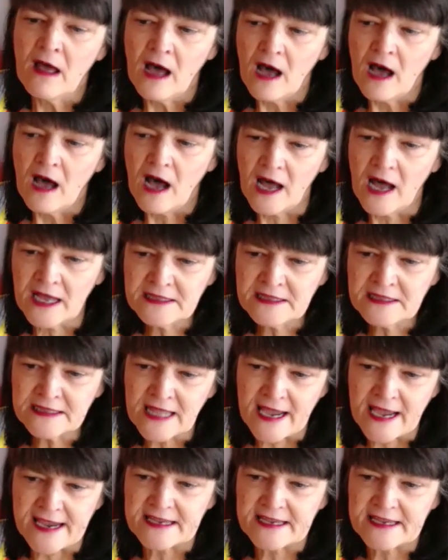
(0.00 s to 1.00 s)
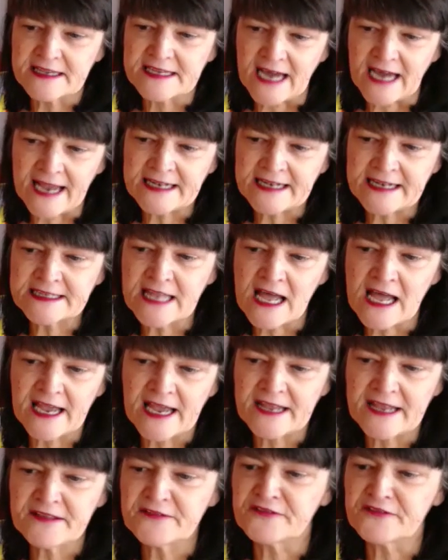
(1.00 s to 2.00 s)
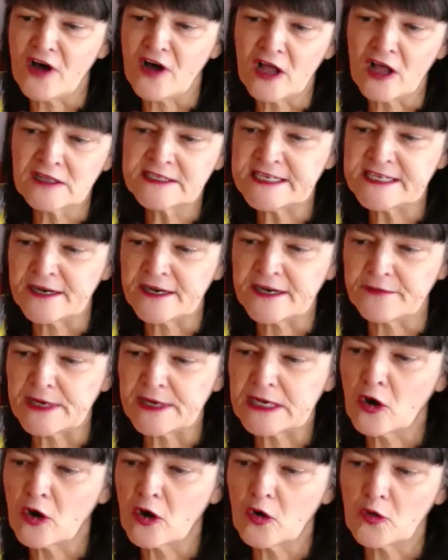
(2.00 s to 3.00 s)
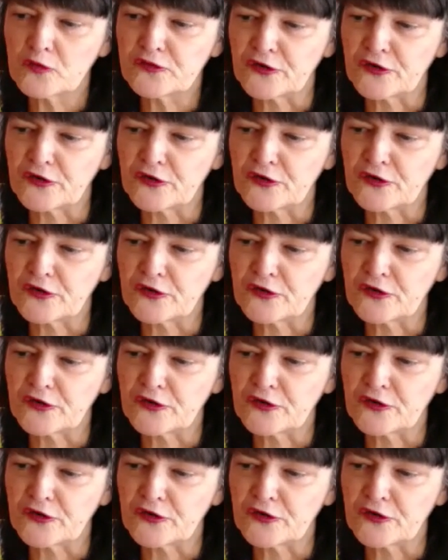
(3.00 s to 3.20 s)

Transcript: Unlike guidelines, voluntary codes,